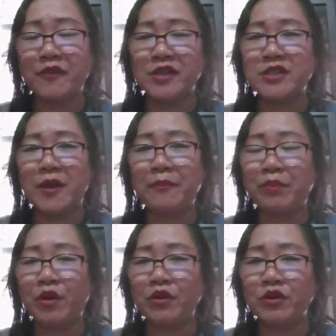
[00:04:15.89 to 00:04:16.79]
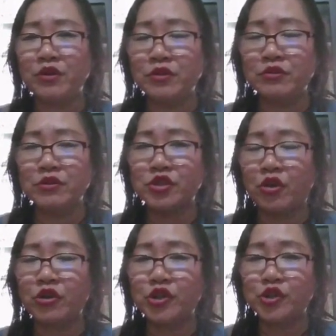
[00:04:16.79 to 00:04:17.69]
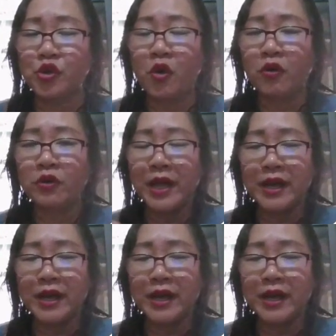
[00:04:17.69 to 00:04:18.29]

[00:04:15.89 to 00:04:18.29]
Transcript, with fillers: Say, for example, you use control